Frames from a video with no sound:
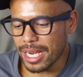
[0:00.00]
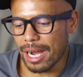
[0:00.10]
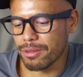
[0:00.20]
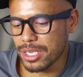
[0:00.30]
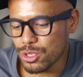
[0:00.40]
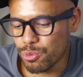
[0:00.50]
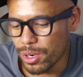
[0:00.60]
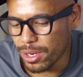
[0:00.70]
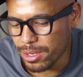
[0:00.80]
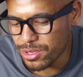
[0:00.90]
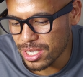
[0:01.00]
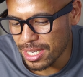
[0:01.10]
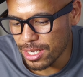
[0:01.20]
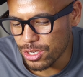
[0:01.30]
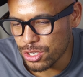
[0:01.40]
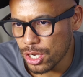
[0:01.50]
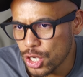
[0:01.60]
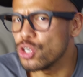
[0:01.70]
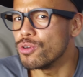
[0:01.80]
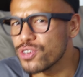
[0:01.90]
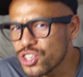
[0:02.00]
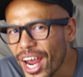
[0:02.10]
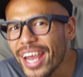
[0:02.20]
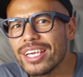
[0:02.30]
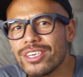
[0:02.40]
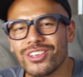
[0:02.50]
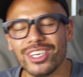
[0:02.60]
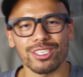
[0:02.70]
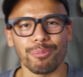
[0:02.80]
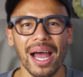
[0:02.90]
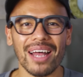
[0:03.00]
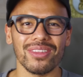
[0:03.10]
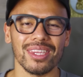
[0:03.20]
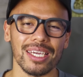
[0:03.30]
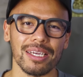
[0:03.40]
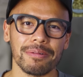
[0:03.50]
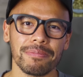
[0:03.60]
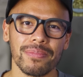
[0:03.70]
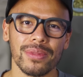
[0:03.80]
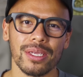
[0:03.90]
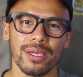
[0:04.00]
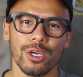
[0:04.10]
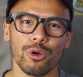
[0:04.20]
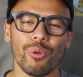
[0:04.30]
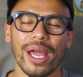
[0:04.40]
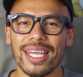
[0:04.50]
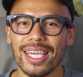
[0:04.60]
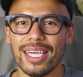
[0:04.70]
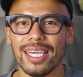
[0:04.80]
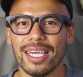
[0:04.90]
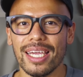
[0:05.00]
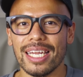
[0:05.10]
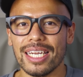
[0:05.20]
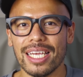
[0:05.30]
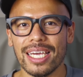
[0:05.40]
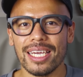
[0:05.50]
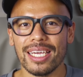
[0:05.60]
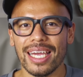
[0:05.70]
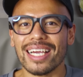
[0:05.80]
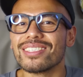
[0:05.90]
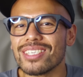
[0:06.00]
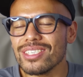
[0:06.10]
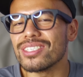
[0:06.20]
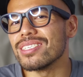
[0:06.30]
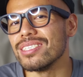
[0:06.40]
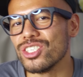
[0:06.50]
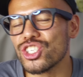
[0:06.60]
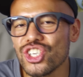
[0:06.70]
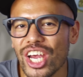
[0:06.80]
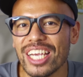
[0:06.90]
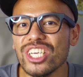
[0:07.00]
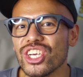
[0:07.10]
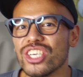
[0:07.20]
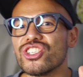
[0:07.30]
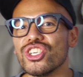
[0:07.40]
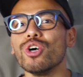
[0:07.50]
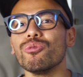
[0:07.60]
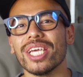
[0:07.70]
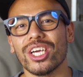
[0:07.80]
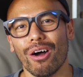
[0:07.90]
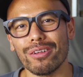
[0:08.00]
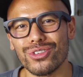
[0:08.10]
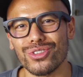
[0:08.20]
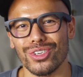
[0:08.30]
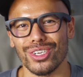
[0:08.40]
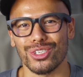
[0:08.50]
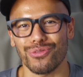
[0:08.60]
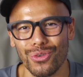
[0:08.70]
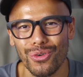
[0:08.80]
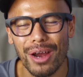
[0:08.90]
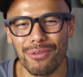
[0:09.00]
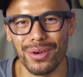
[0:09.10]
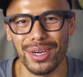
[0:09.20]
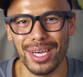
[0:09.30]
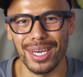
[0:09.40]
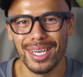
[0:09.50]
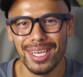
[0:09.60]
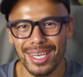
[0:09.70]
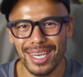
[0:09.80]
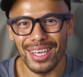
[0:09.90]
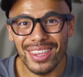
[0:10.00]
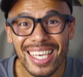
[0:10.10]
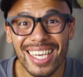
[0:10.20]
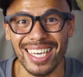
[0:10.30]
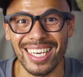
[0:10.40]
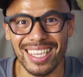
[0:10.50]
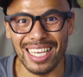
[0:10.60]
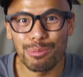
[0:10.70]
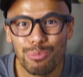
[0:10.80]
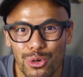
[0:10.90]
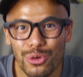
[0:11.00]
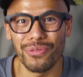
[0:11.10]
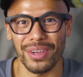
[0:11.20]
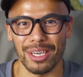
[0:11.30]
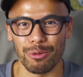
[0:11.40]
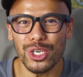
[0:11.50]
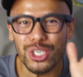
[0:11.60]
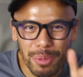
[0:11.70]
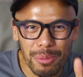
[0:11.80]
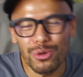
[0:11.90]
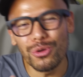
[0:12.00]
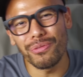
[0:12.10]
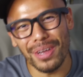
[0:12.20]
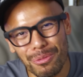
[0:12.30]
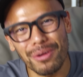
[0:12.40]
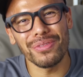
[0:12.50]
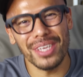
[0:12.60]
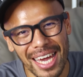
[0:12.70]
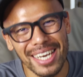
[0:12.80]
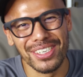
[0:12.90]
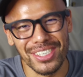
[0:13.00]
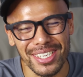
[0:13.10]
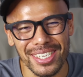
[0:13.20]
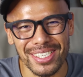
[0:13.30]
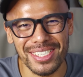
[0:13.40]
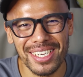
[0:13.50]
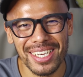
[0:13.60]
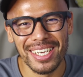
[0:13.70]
how this world sees you've changed as a bad thing, when in existence, change is the only constant. It's forever a thing that's moving. We should be moving with the energies.